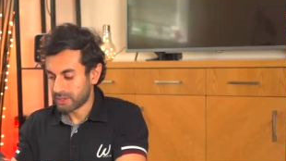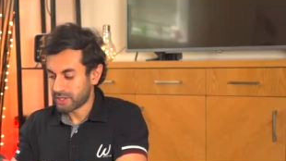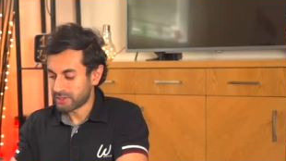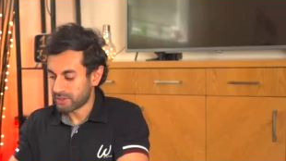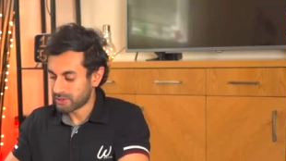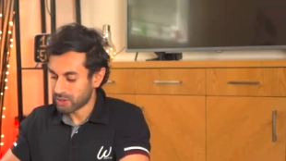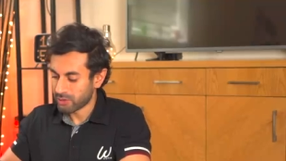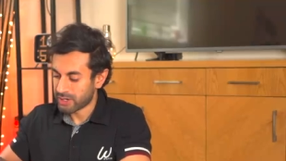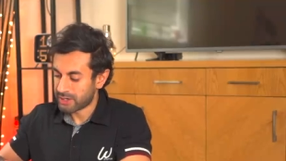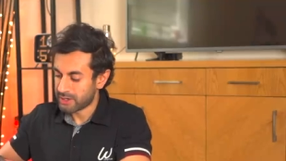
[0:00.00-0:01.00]
Okay, so let's go
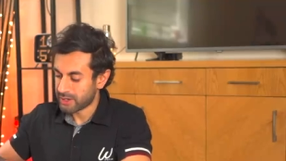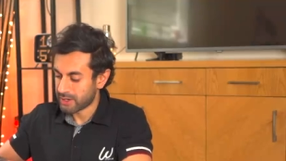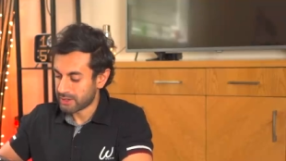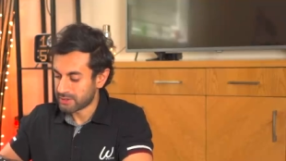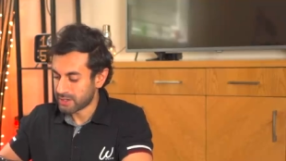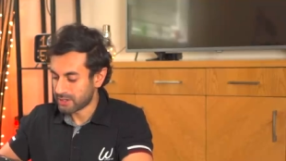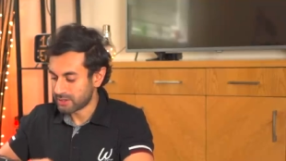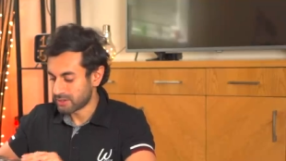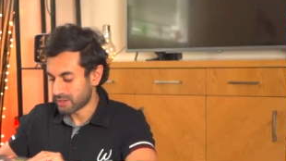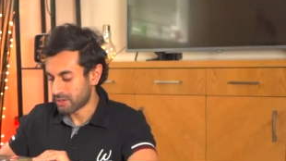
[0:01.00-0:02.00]
ahead and take
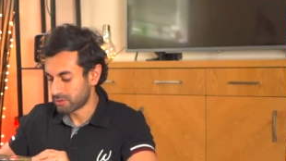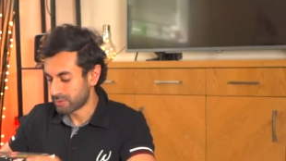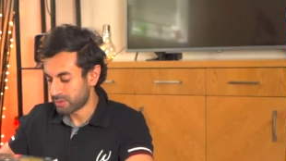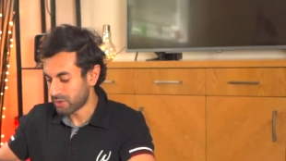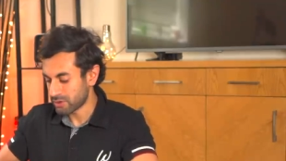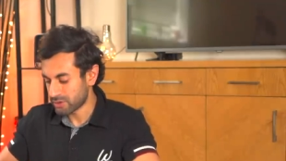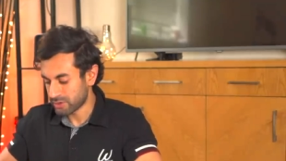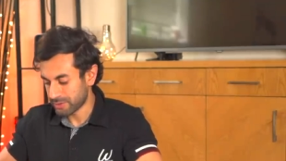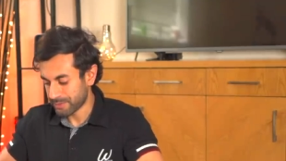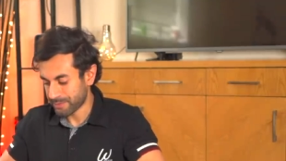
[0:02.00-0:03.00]
this out the box.